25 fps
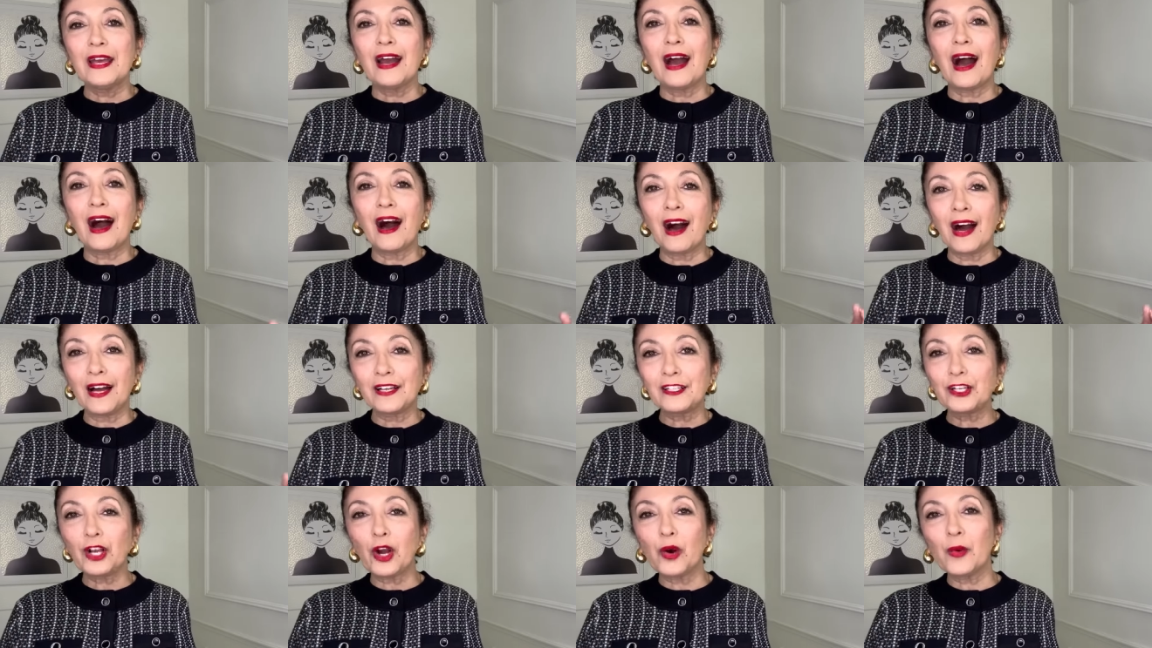
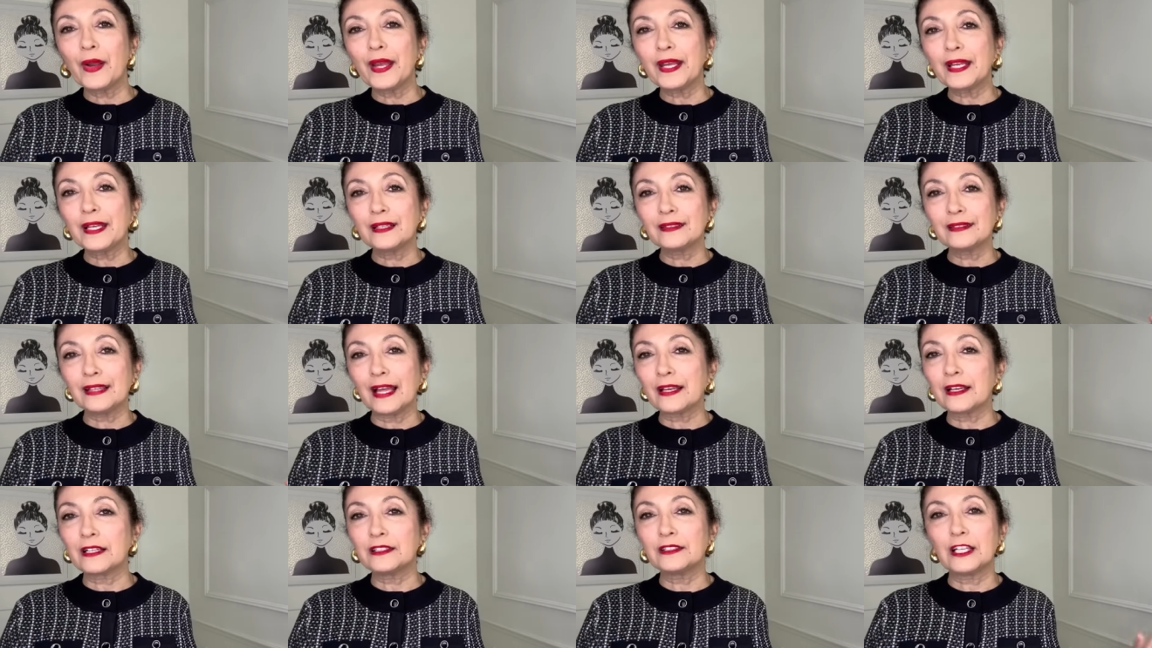ongoing
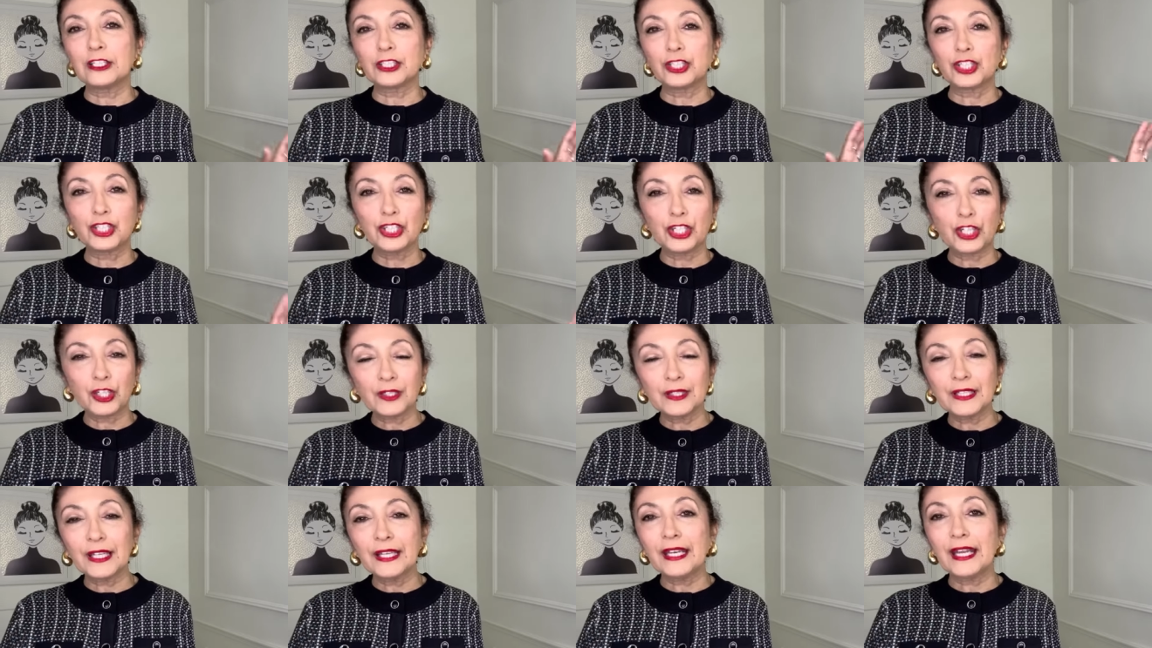like that
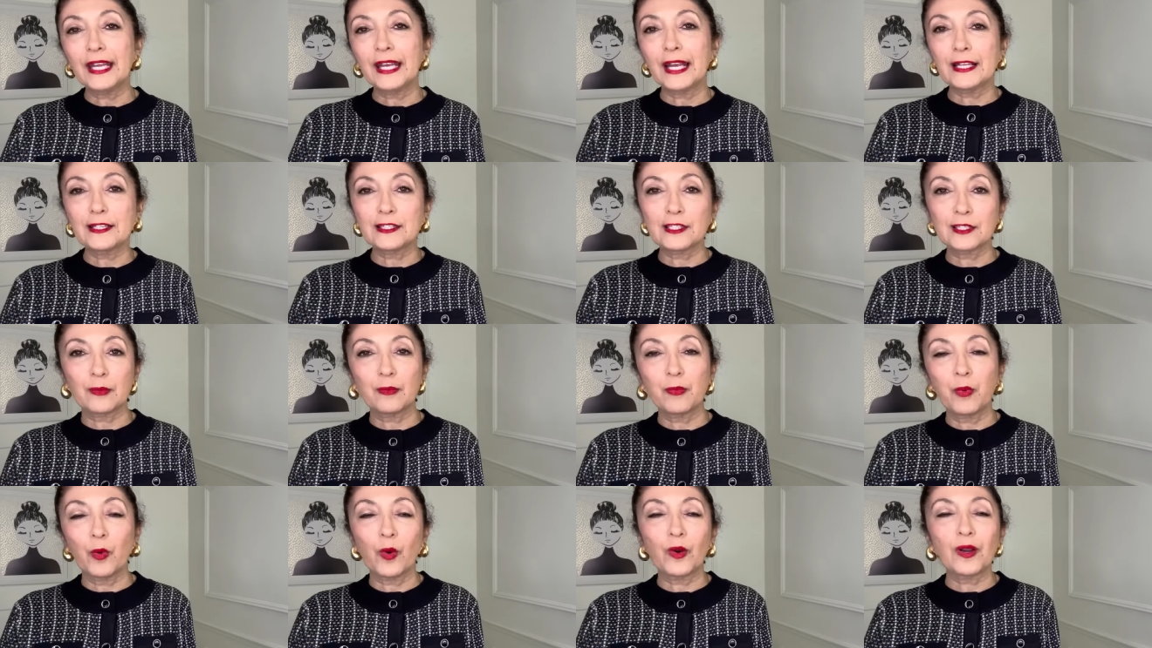cheerleading and
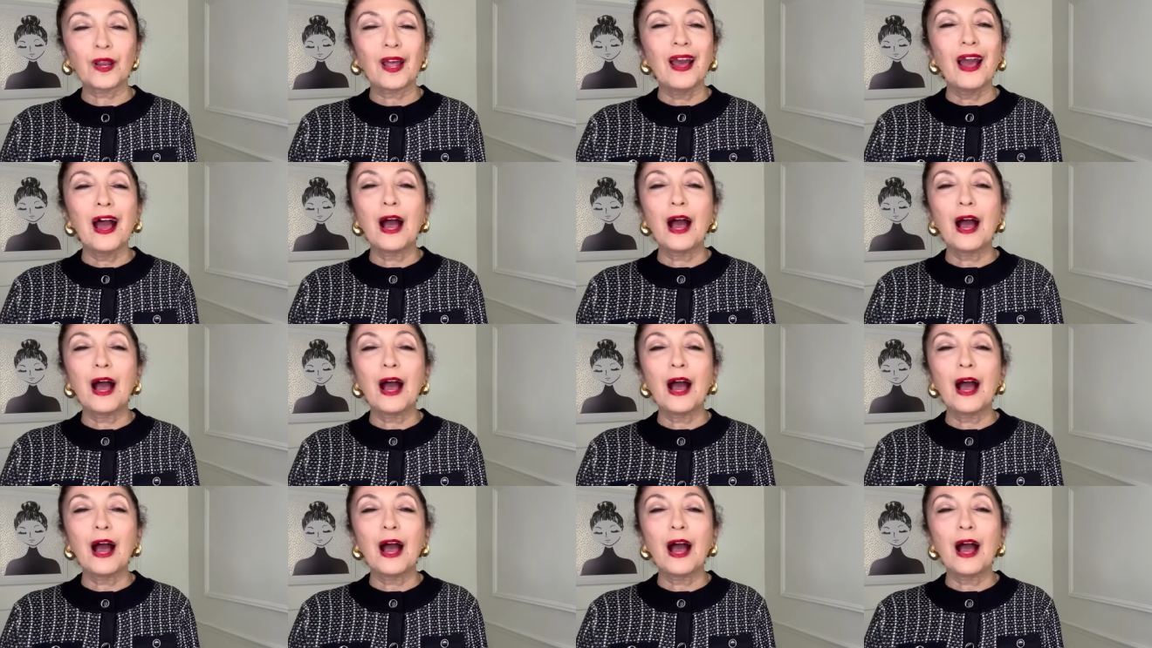support